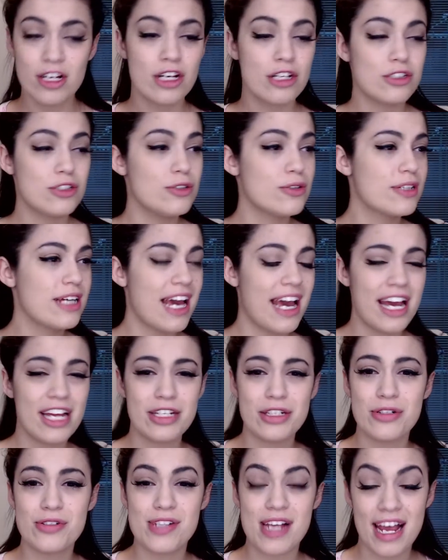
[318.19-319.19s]
You can
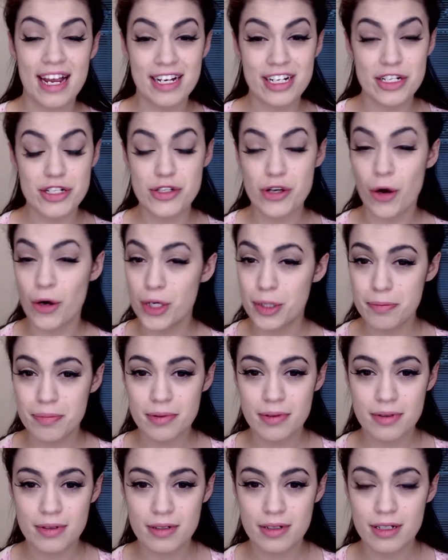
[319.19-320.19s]
use any taupe,
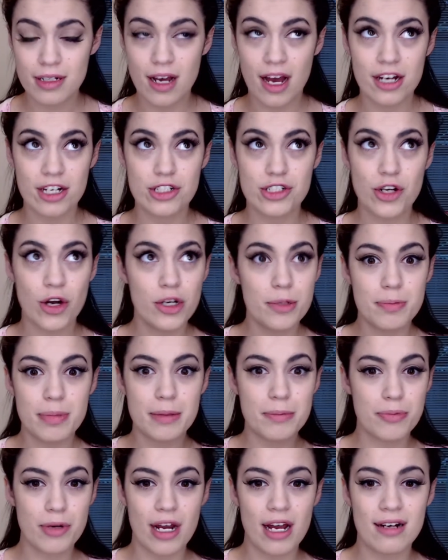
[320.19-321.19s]
kind of
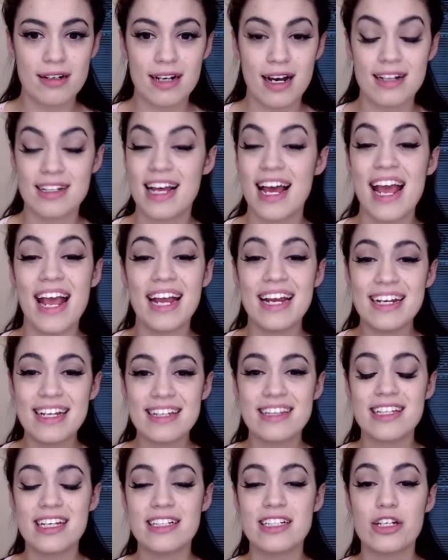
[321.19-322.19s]
taupey brown color,
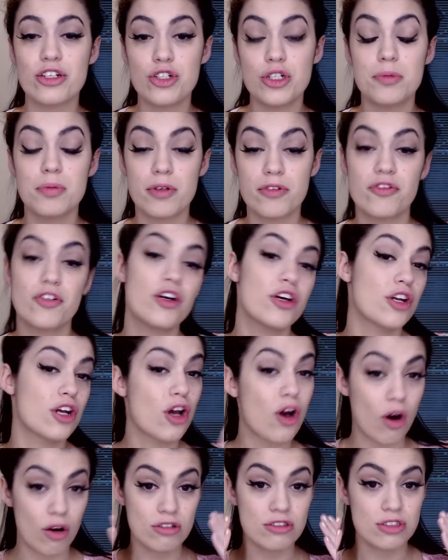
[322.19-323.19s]
anything that you prefer to
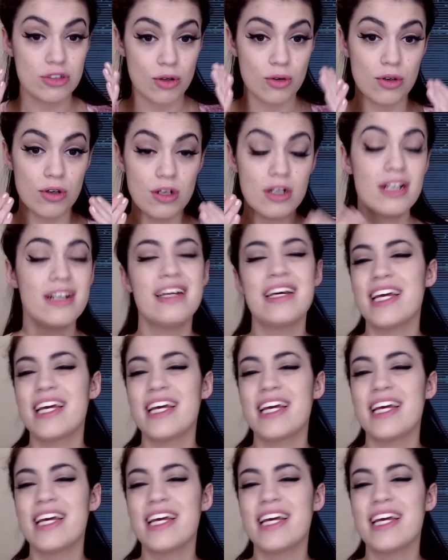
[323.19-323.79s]
contour.